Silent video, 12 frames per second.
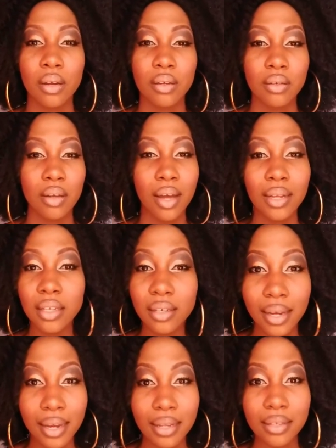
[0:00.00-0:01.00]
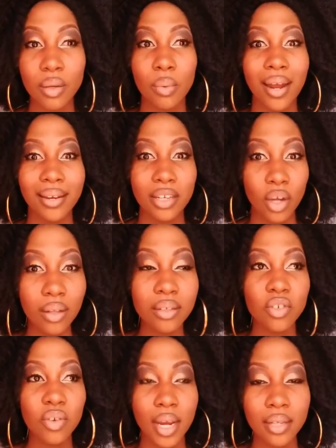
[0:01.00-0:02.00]
not little kids, they were
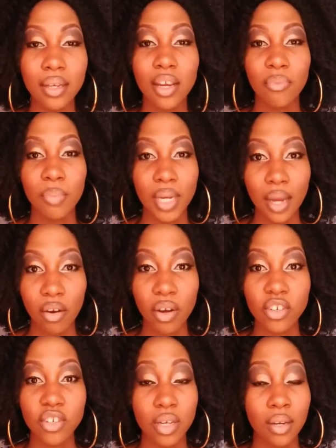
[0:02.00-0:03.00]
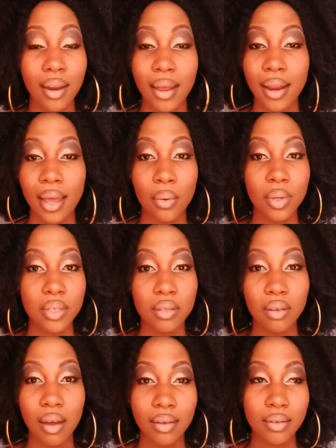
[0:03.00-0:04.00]
adults trying to give me direction, and I was
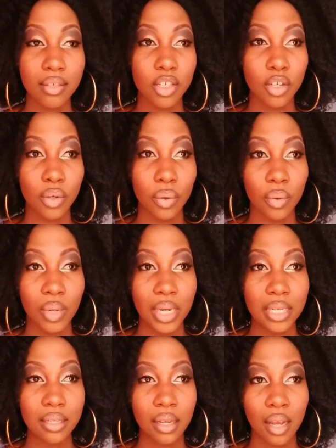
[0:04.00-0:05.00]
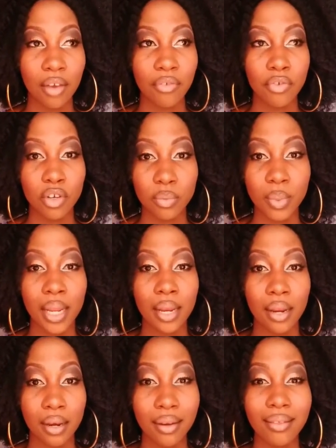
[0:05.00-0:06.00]
not, you know, listening at first. But
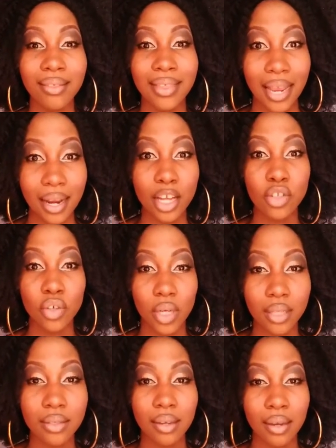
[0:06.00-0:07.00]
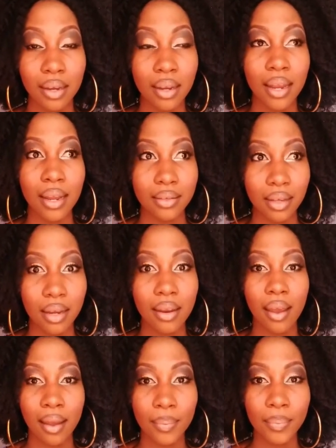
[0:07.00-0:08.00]
then, then I took it to heed and I said, Yeah,